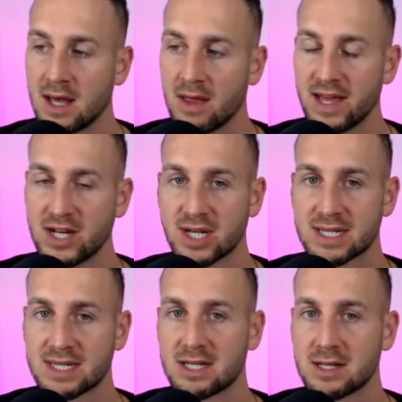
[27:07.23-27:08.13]
they
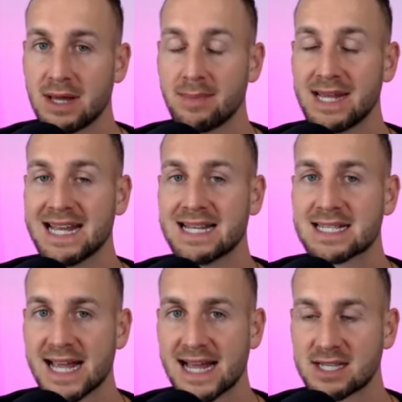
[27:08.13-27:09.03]
just need to maybe
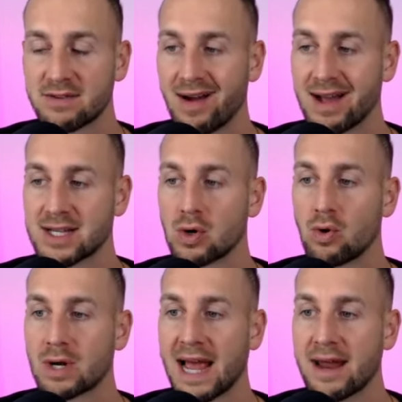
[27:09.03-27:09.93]
incentivize
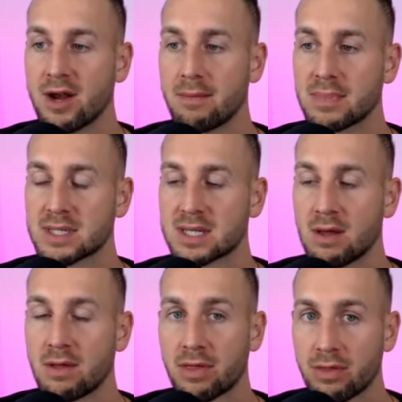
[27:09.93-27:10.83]
or get numbers
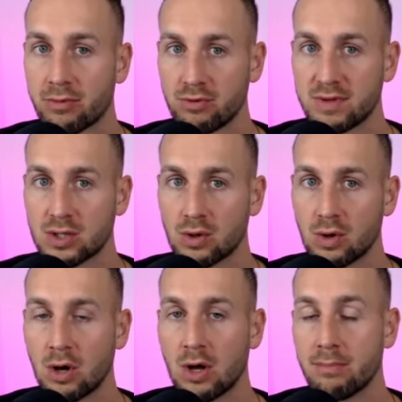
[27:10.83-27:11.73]
through the
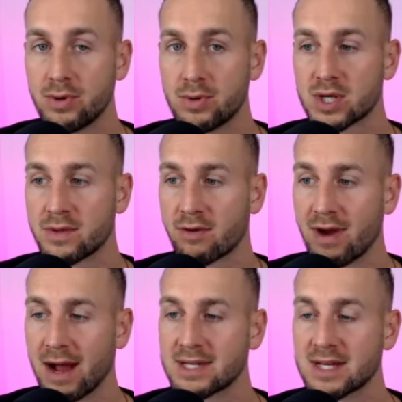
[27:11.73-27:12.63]
door, boots on the
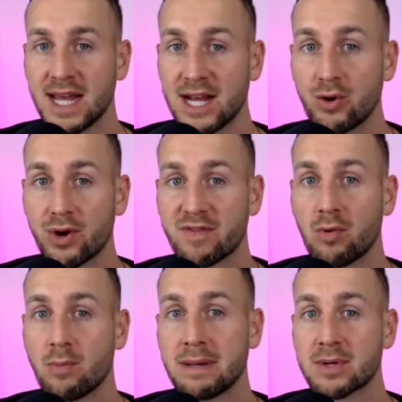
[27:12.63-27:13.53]
ground, in order for
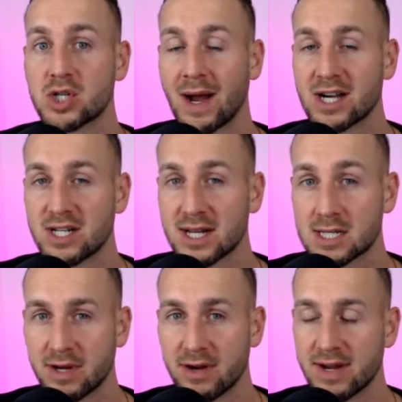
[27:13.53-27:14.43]
more people to actually
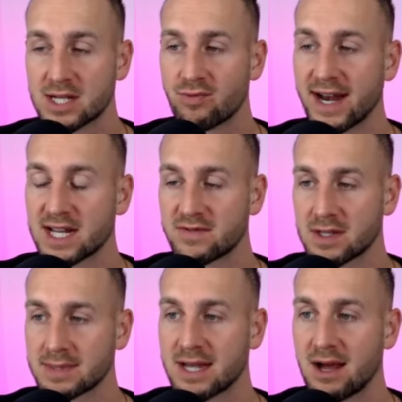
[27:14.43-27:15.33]
experience Radix for
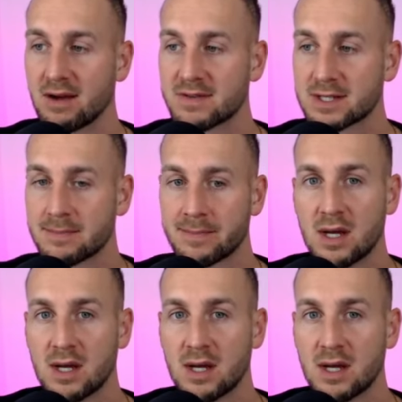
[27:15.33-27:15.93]
themselves.